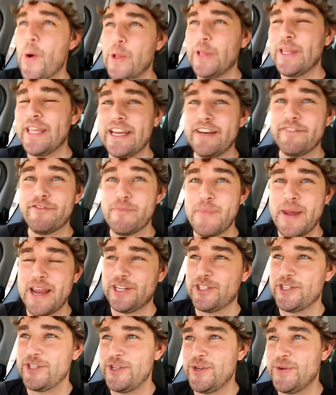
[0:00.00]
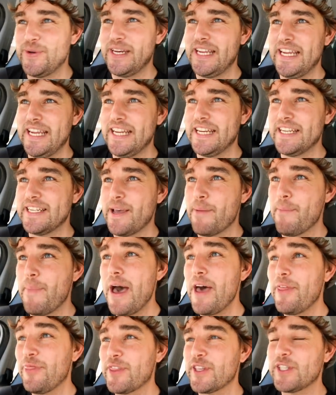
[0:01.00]
all the information you need
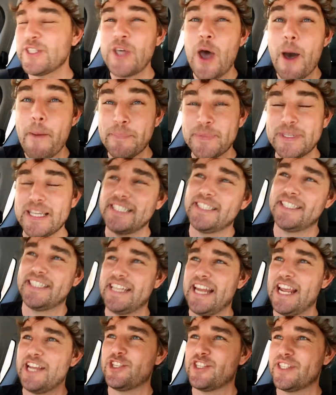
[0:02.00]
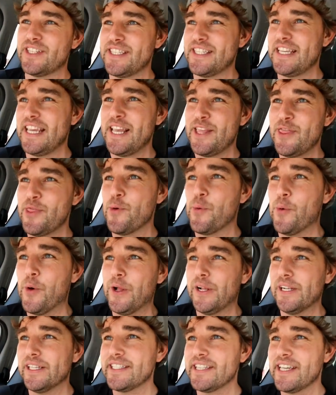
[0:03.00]
about the top destinations in the
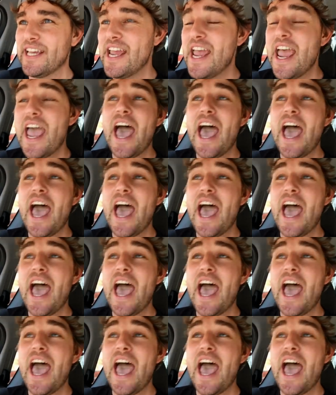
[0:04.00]
world